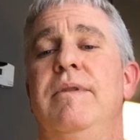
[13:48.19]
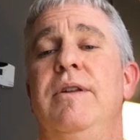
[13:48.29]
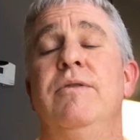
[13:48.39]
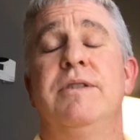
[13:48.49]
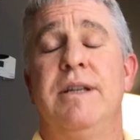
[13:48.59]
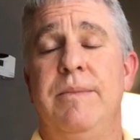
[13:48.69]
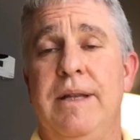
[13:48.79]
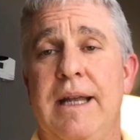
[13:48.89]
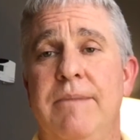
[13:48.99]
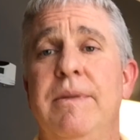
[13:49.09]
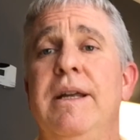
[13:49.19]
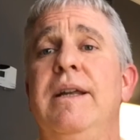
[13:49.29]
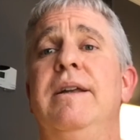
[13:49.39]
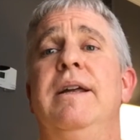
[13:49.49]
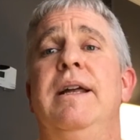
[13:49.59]
you stimulate
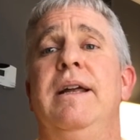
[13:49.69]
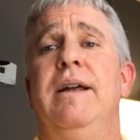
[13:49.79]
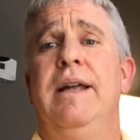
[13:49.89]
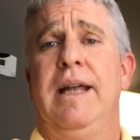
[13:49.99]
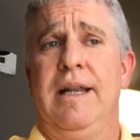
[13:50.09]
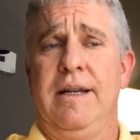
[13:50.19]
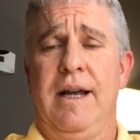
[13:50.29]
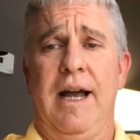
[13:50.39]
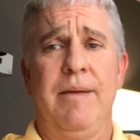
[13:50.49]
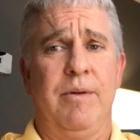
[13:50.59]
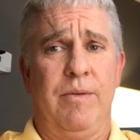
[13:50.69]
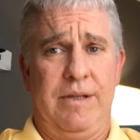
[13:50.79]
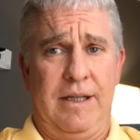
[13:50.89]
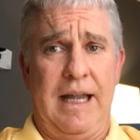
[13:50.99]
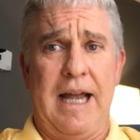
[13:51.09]
me and I am
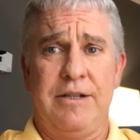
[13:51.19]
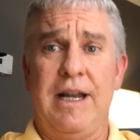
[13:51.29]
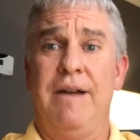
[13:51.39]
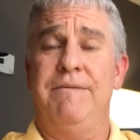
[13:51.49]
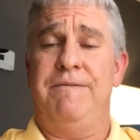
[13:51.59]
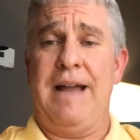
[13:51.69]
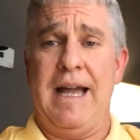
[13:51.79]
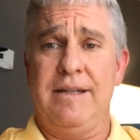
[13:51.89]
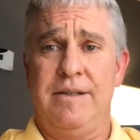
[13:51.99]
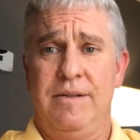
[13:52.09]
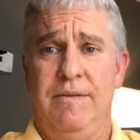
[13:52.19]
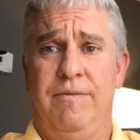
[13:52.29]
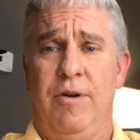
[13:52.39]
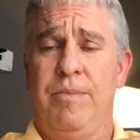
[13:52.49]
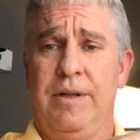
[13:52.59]
going to lash out fast,
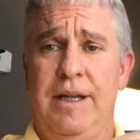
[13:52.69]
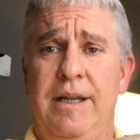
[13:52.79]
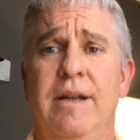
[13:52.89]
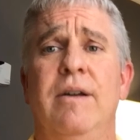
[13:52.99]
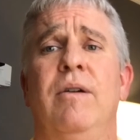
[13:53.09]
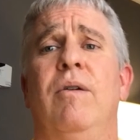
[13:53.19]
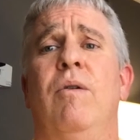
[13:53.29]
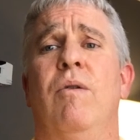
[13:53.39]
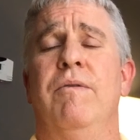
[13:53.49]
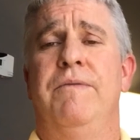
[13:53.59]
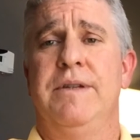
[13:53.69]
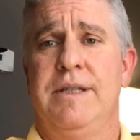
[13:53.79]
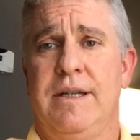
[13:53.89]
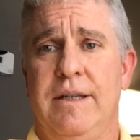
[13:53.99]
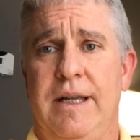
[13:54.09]
verbally or
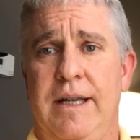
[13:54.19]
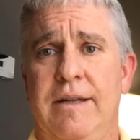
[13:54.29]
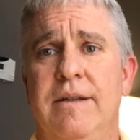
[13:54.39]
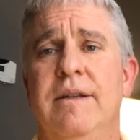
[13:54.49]
physically,